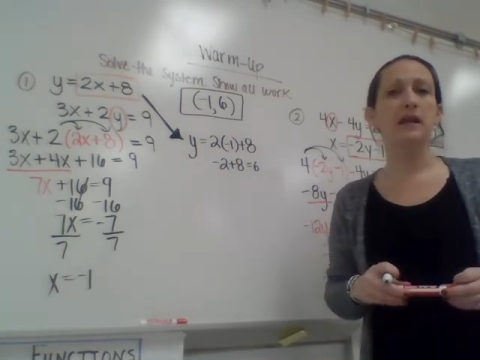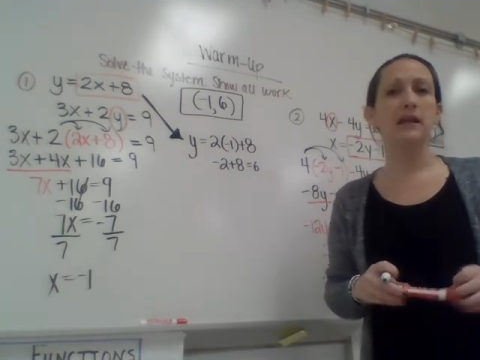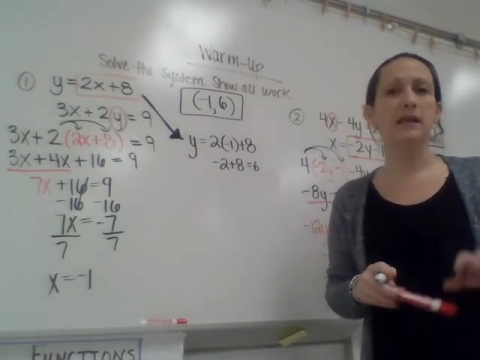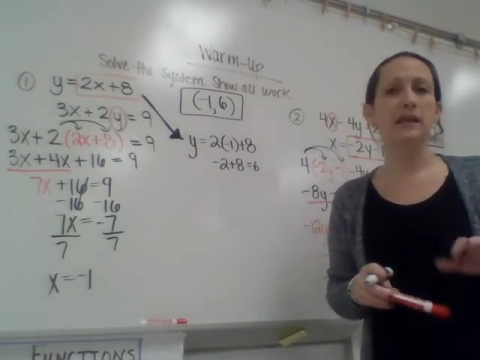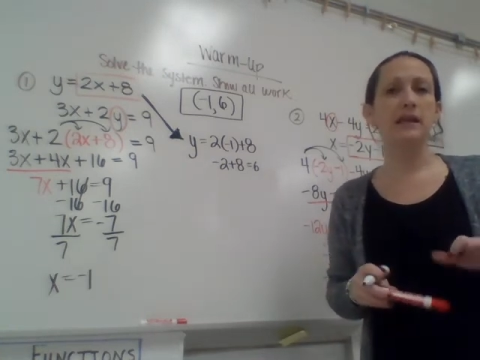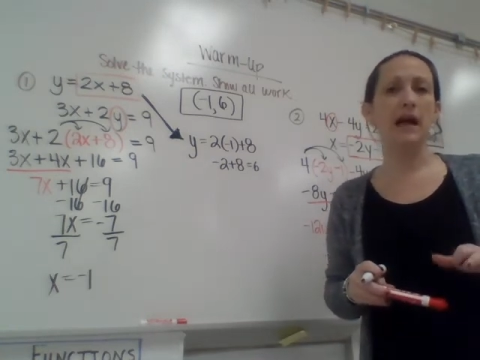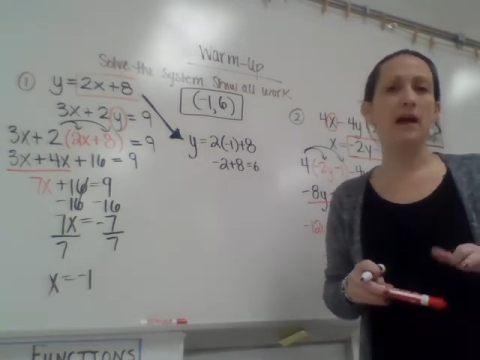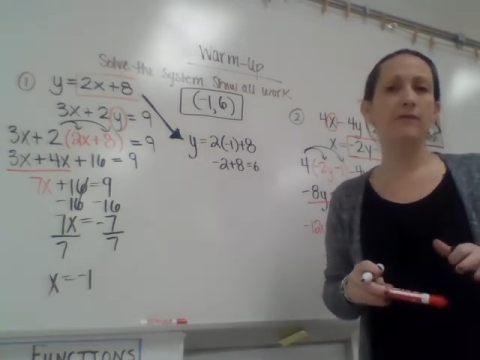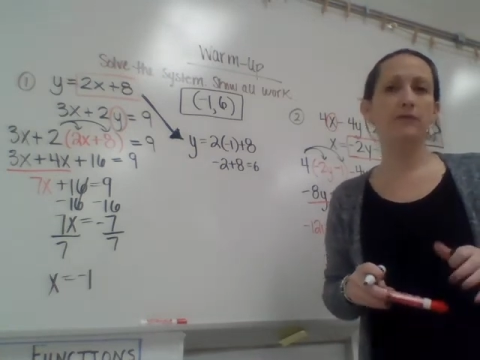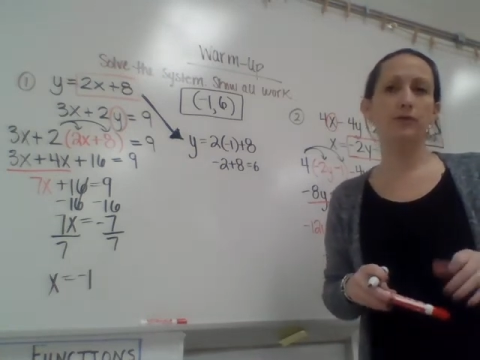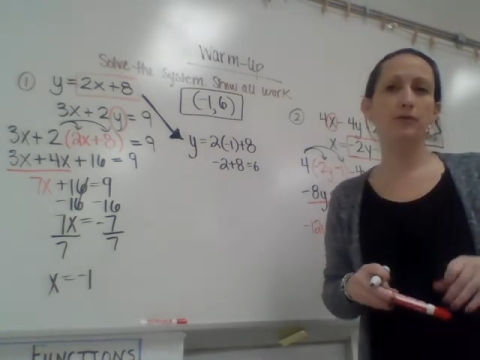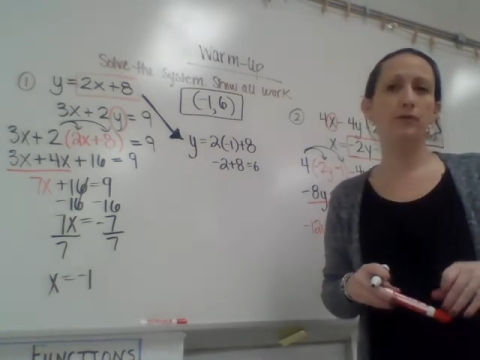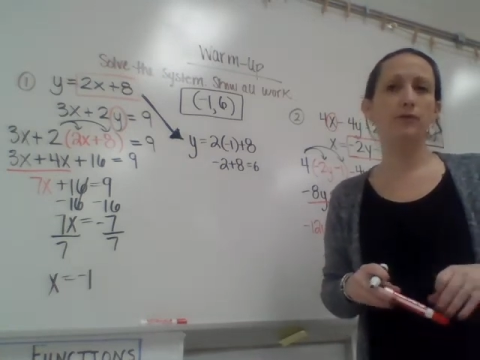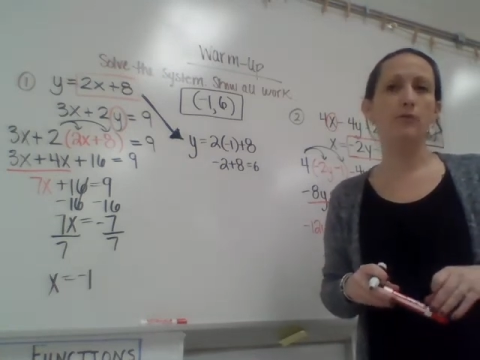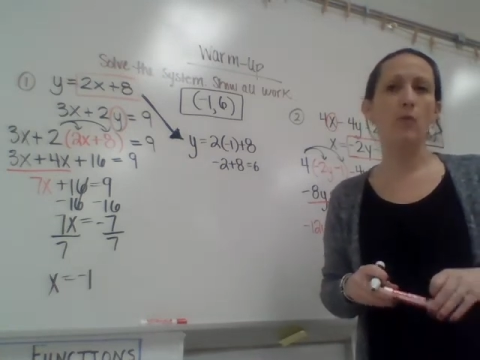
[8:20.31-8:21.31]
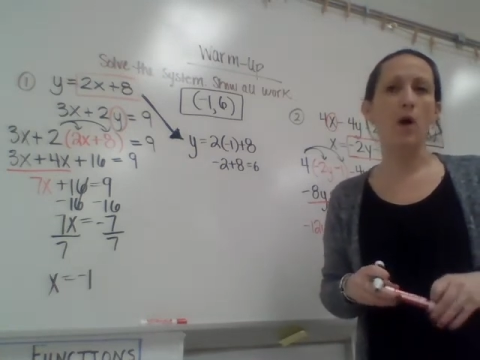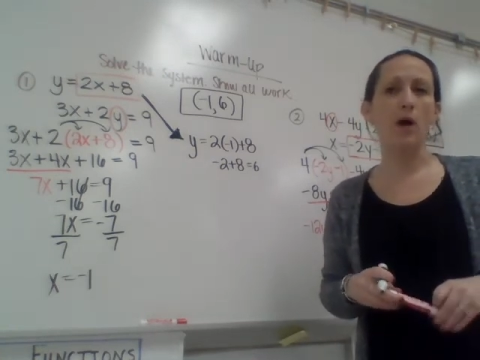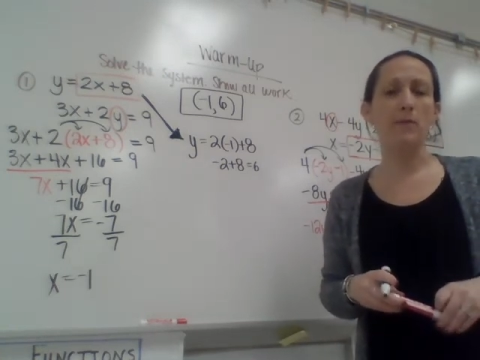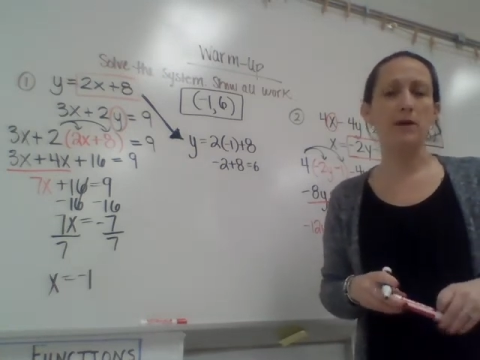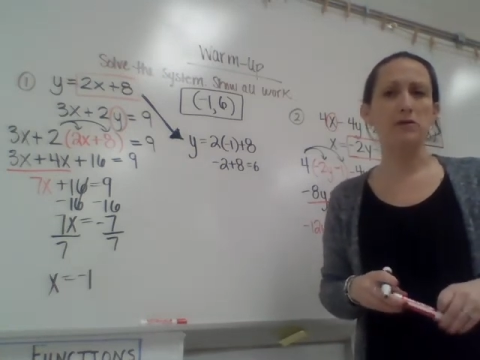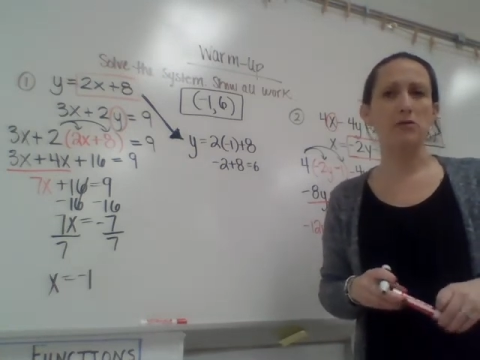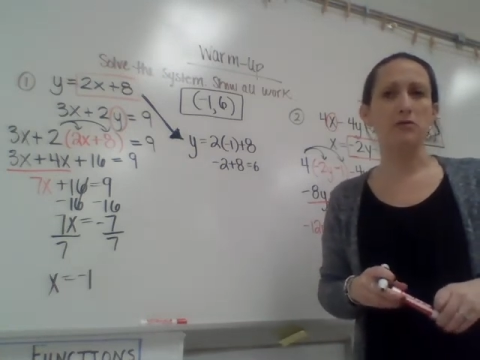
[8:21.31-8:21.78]
the afternoon
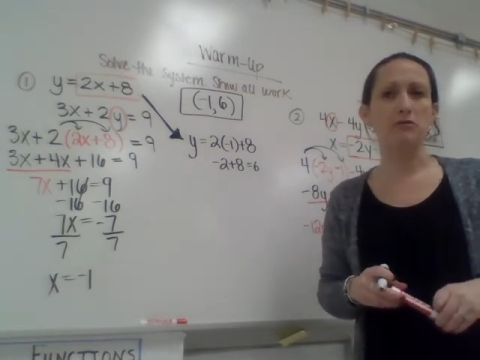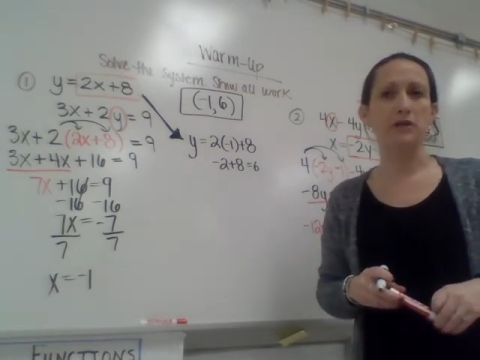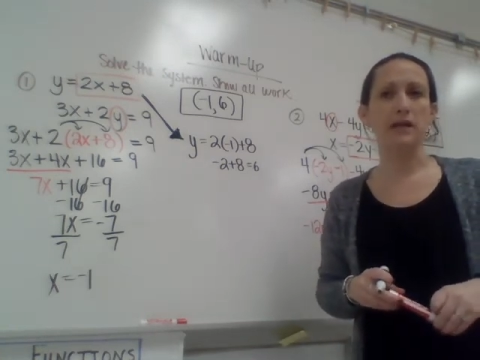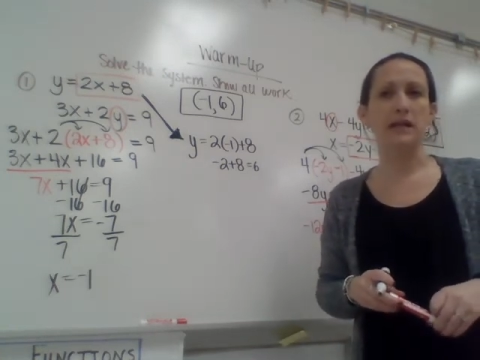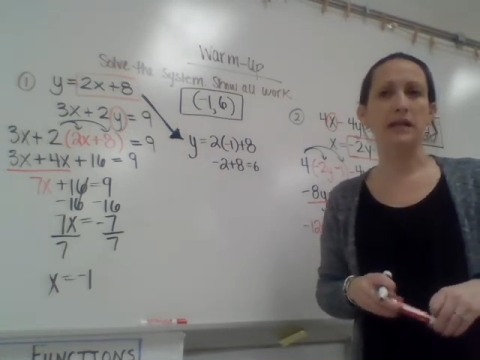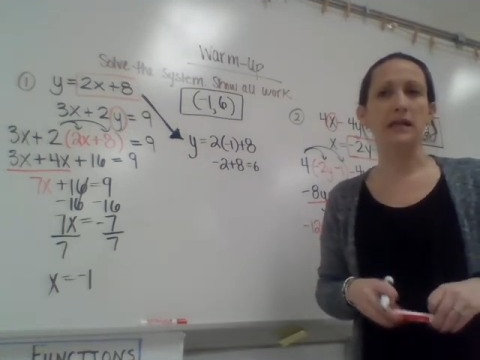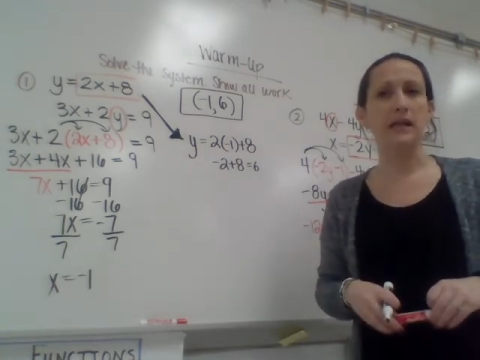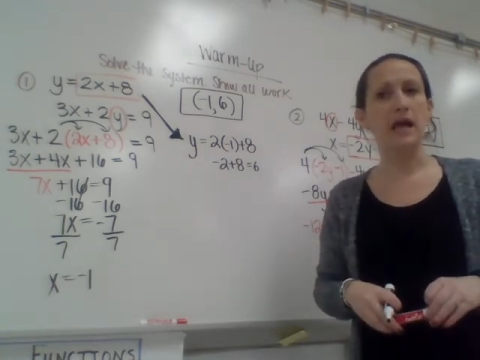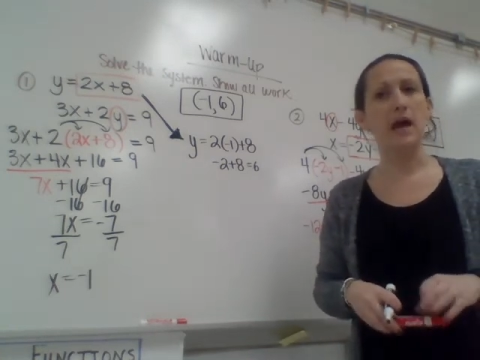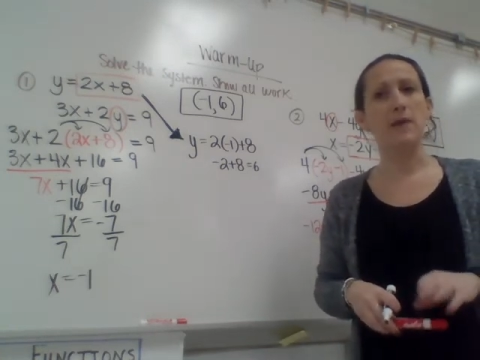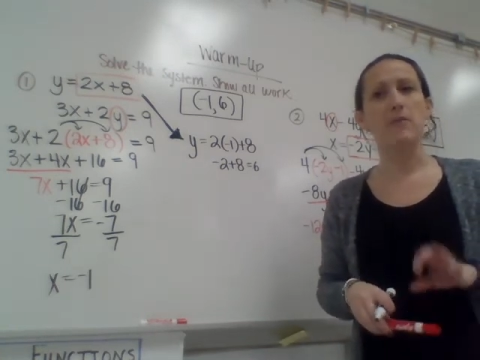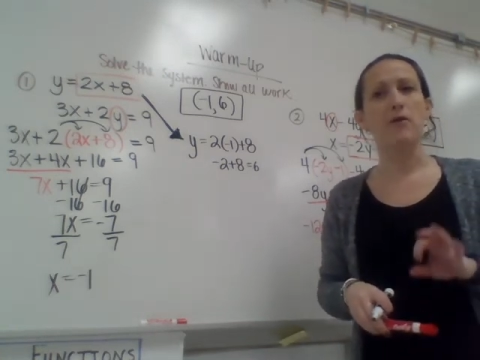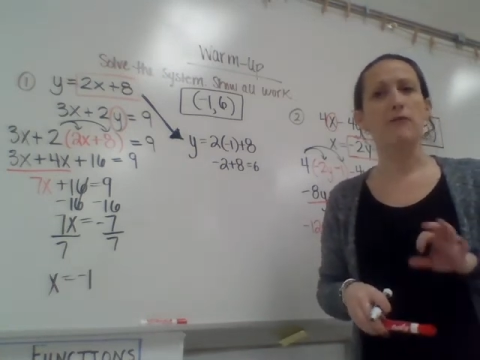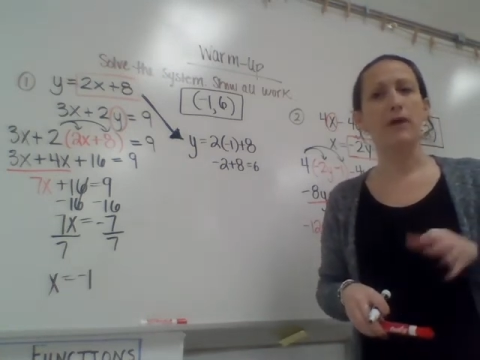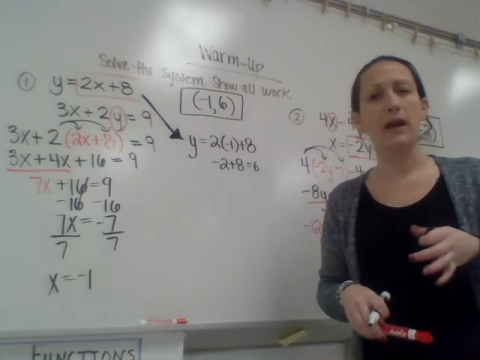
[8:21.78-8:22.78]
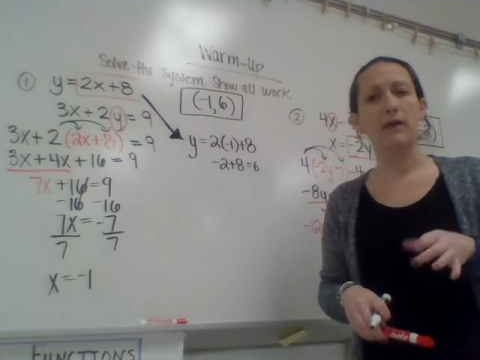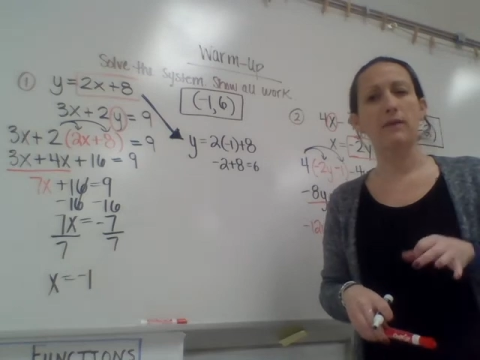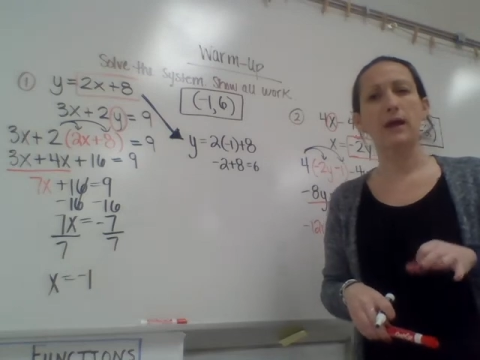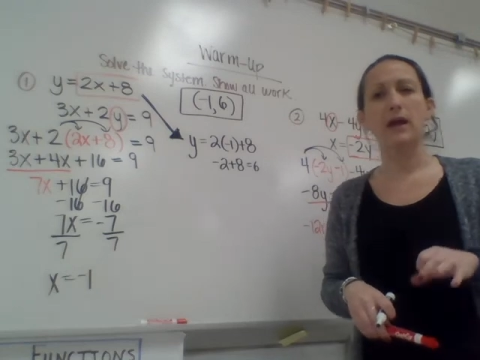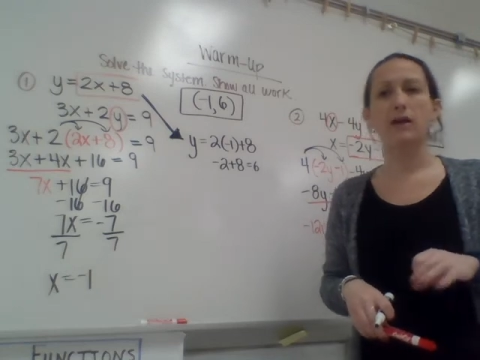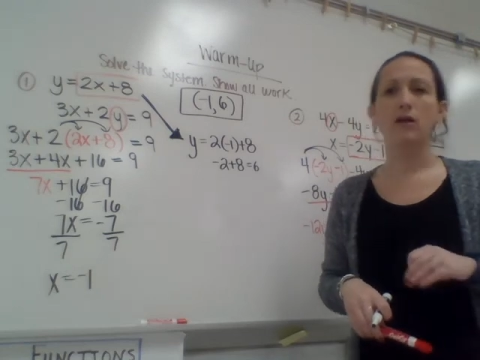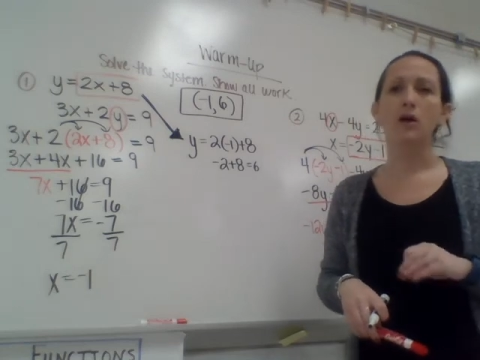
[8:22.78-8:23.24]
while my daughter's taking a nap around
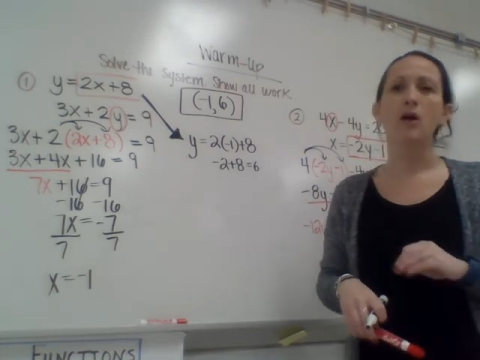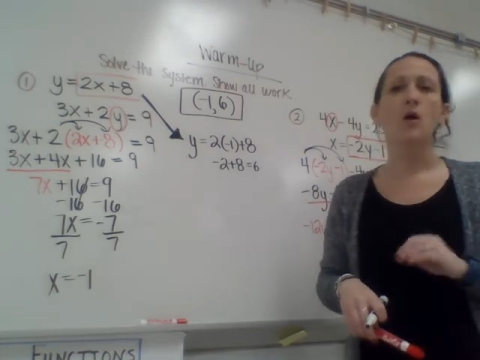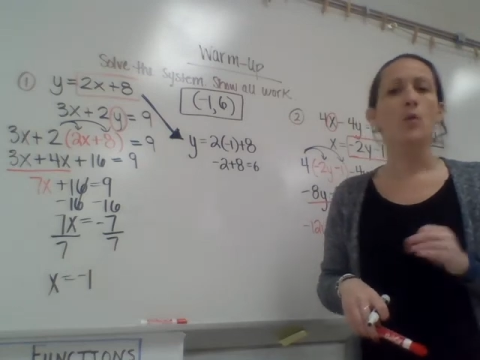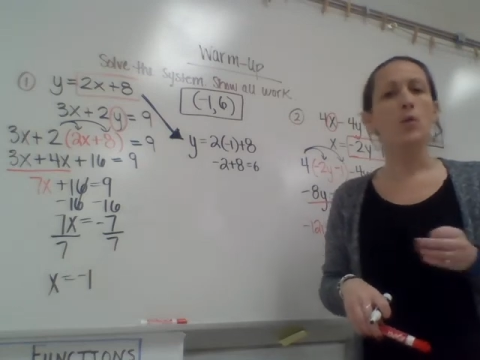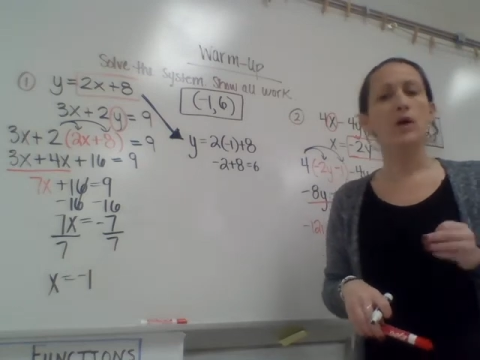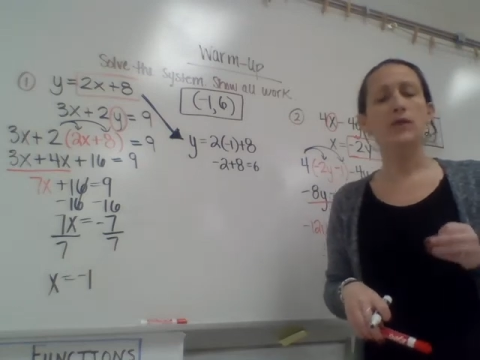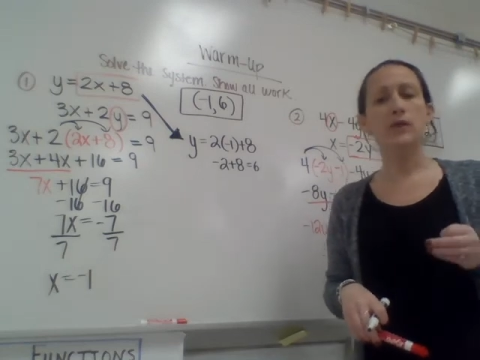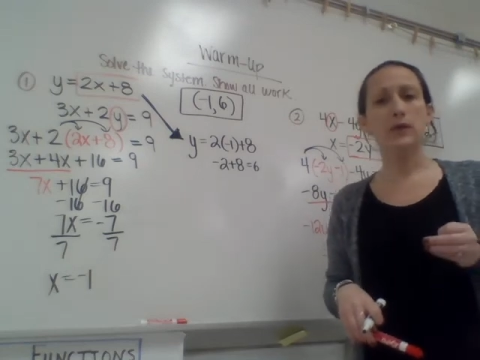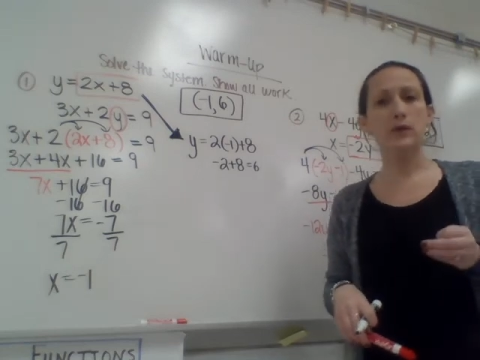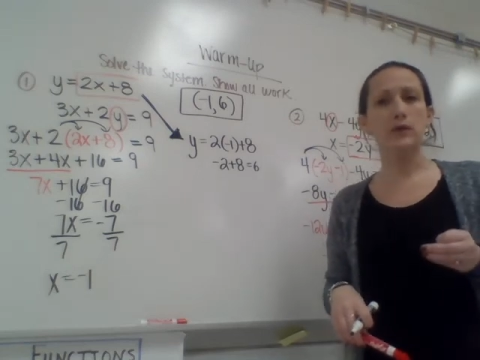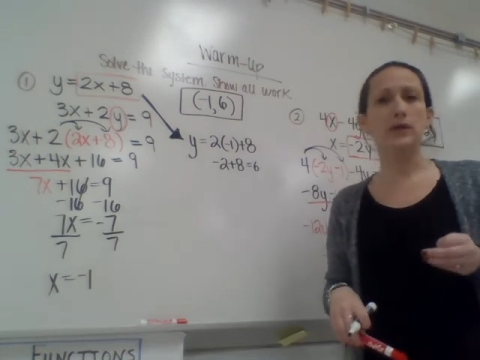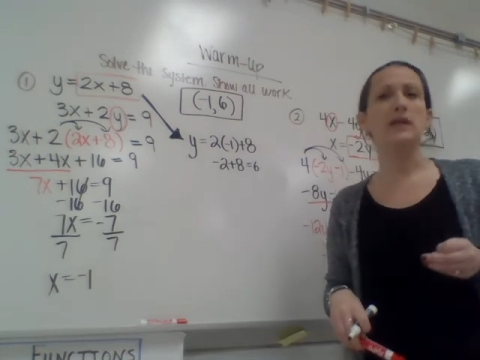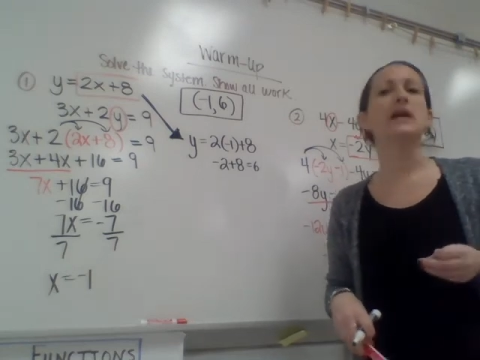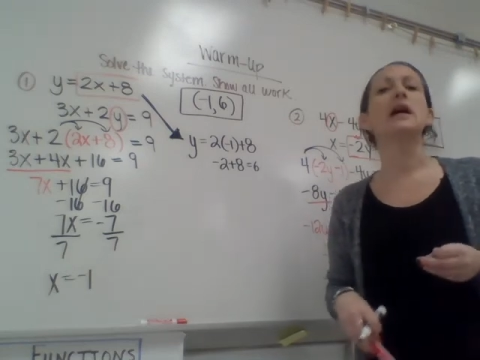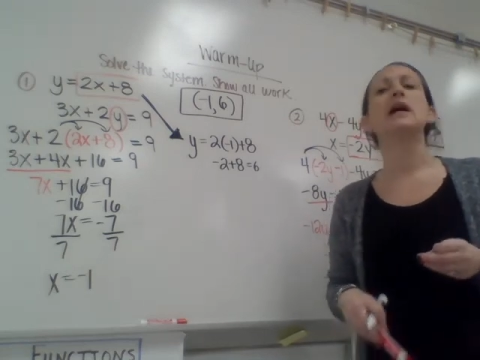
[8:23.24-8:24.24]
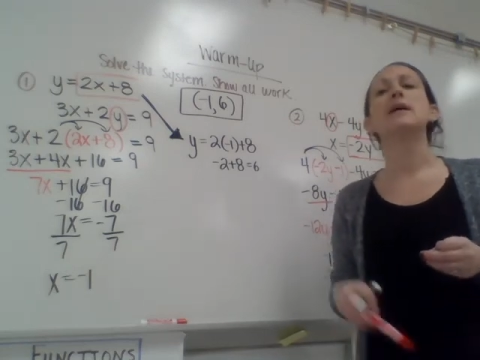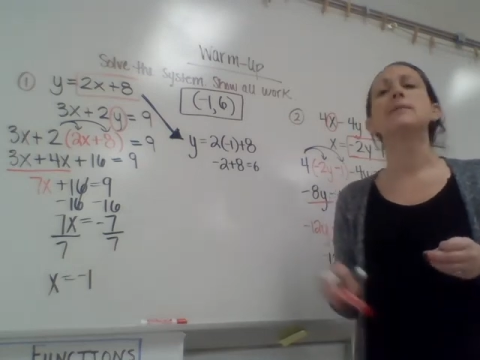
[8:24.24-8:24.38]
like 1:30,